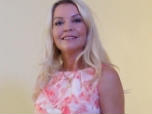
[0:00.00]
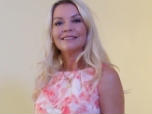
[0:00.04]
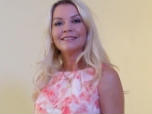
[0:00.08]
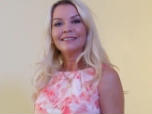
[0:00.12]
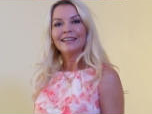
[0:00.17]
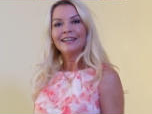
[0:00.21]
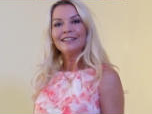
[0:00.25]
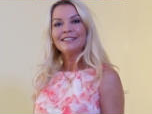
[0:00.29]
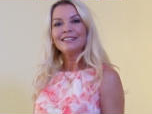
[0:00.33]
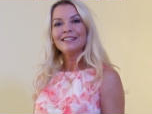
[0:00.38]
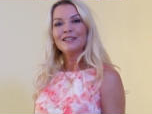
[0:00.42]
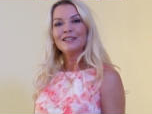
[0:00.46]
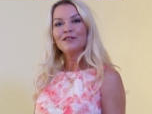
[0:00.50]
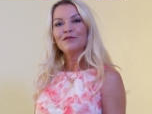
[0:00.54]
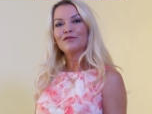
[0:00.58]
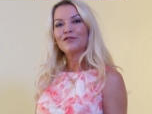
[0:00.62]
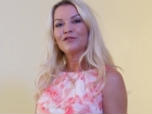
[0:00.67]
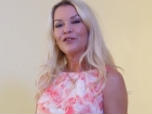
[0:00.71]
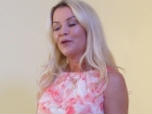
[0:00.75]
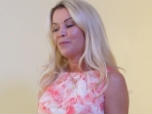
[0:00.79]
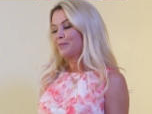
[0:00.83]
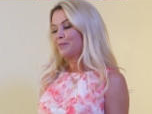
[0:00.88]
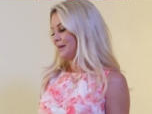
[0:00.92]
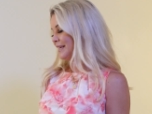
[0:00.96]
Starting
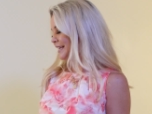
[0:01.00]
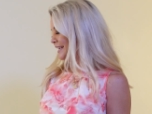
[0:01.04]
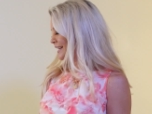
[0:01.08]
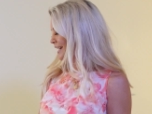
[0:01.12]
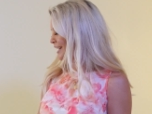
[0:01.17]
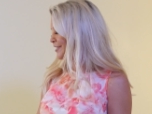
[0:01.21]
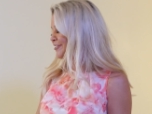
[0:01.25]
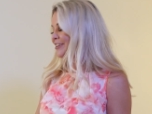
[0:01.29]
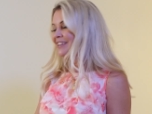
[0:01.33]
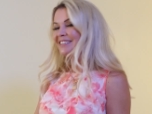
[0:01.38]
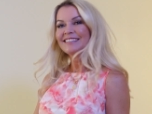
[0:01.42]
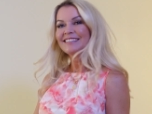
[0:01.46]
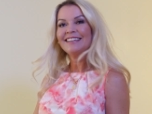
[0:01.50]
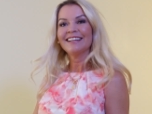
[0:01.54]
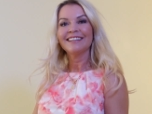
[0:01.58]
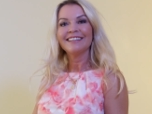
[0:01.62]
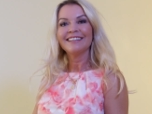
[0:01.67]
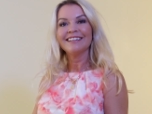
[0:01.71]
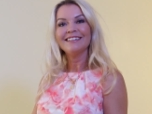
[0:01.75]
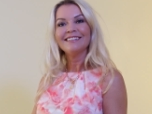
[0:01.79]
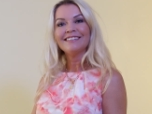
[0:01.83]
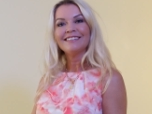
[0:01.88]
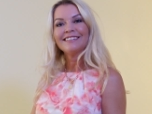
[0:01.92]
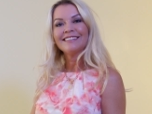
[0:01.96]
from Chiara
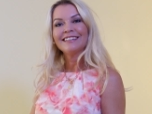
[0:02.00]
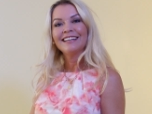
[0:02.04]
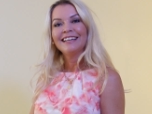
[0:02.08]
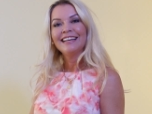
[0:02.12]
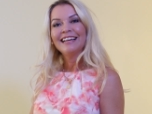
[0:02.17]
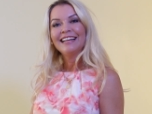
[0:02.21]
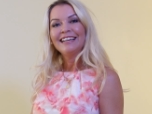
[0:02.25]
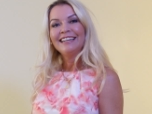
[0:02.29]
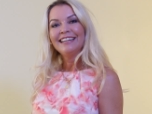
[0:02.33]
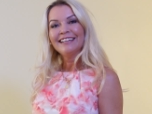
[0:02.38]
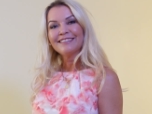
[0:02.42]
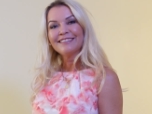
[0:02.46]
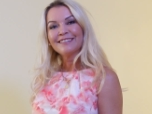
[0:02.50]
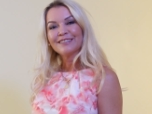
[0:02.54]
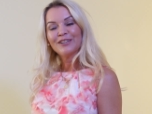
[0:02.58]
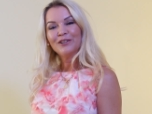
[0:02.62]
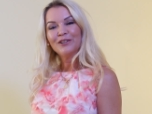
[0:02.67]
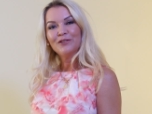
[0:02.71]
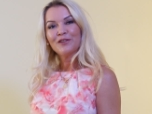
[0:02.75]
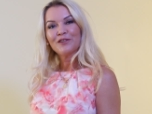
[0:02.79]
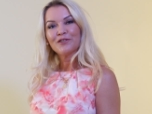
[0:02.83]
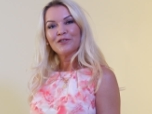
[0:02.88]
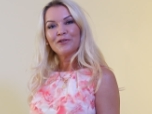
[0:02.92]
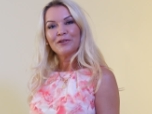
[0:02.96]
sandals, let's
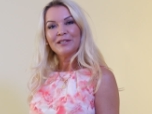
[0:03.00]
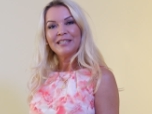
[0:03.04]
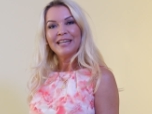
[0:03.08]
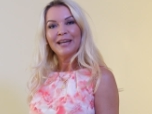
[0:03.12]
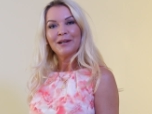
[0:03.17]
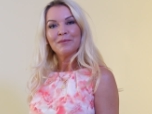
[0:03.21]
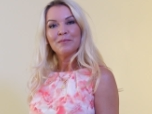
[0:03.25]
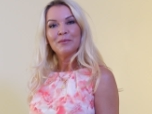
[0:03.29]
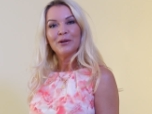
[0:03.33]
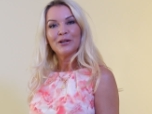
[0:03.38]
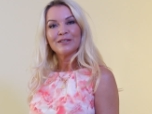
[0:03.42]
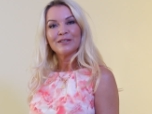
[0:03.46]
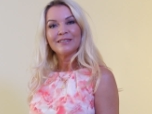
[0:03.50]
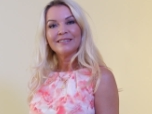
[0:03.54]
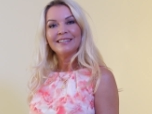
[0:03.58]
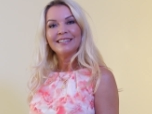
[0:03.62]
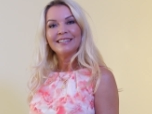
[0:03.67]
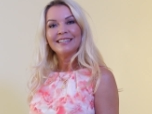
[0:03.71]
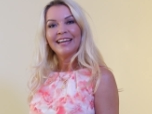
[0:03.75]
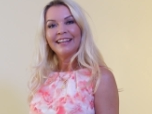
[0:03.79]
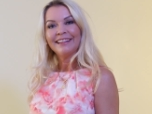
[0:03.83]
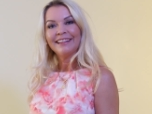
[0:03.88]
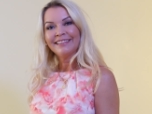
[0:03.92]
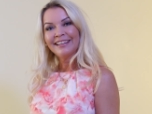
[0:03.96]
go through the
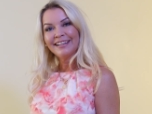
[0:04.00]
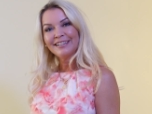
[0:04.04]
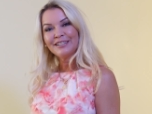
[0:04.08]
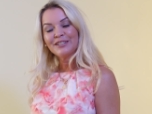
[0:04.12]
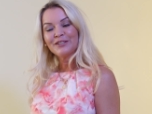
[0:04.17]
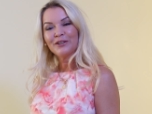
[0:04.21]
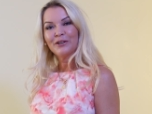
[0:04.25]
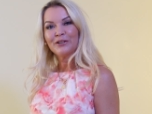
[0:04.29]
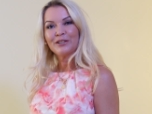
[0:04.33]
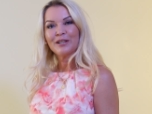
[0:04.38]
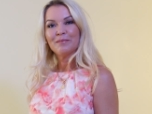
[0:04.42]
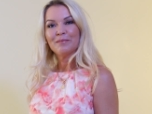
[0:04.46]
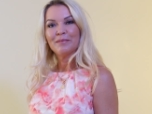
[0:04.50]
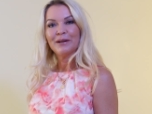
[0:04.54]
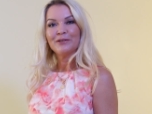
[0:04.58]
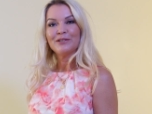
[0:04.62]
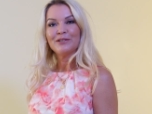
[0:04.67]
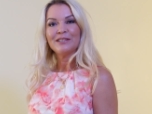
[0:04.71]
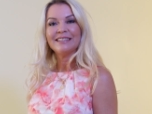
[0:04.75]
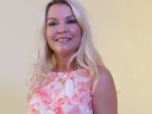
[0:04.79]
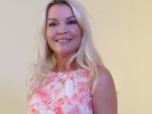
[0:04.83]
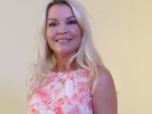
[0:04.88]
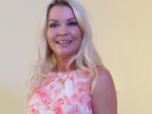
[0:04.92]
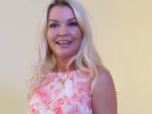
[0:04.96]
unboxing and then talk
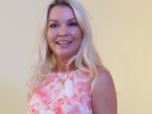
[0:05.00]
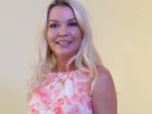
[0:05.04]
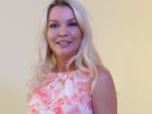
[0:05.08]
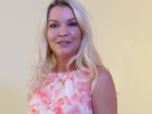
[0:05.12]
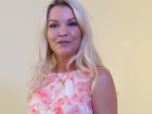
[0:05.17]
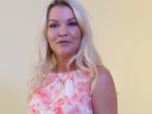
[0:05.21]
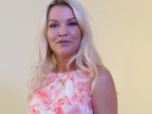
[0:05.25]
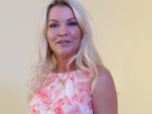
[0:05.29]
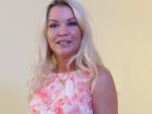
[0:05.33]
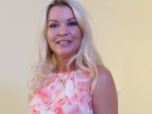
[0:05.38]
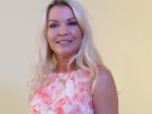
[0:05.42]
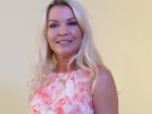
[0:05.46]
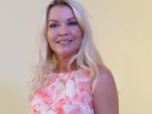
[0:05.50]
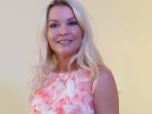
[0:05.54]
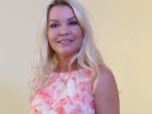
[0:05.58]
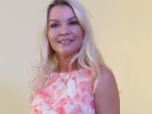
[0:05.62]
about design and fit.